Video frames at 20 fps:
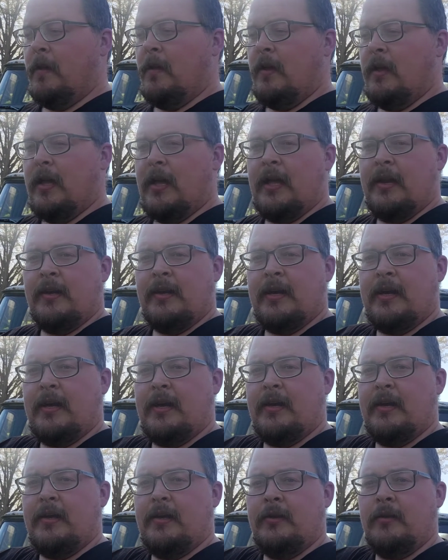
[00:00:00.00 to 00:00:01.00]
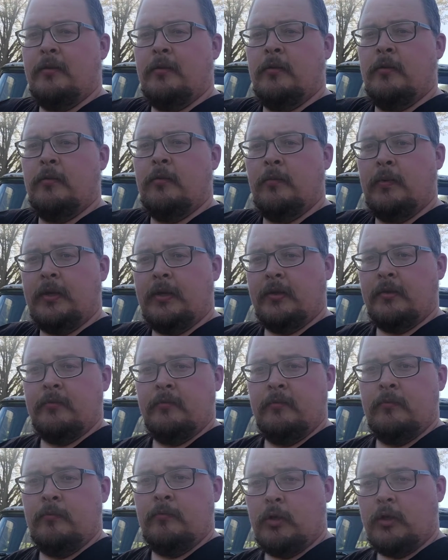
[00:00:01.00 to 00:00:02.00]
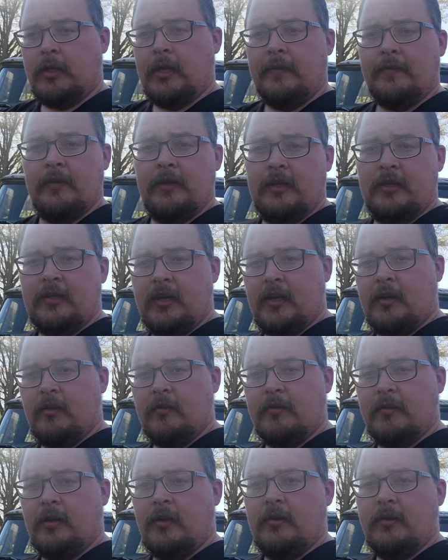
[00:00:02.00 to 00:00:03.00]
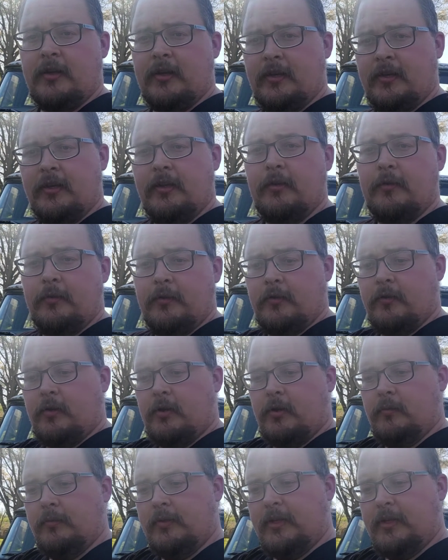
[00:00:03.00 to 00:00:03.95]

and we can work out the details on getting you your own